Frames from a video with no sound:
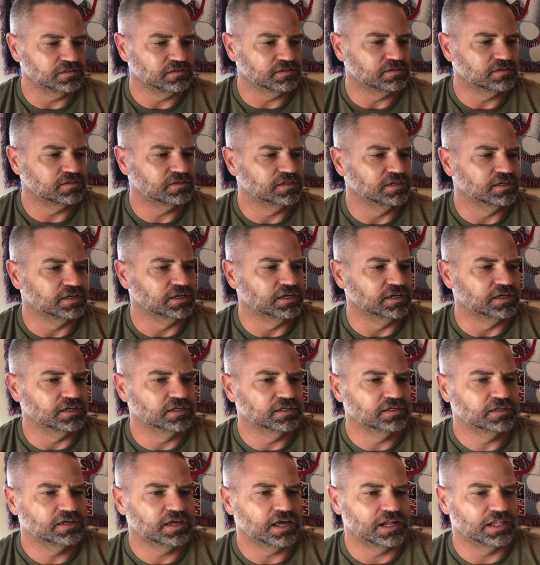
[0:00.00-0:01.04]
It's uh,
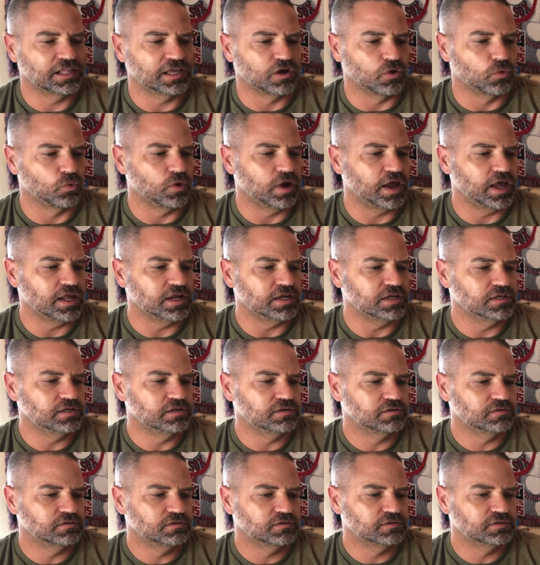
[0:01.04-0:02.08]
kind of like a red
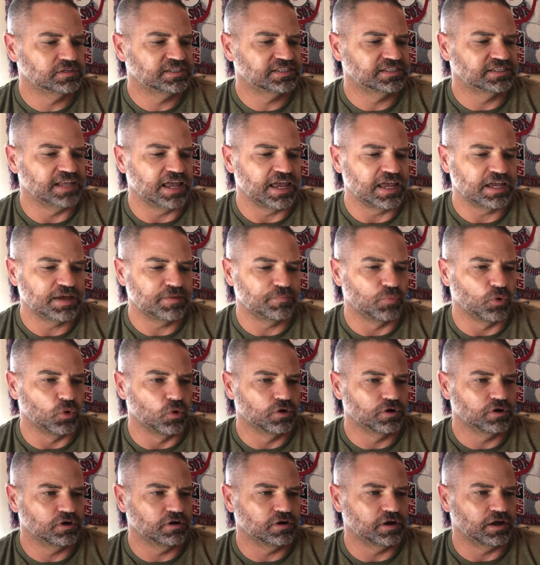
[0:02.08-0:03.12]
snake border.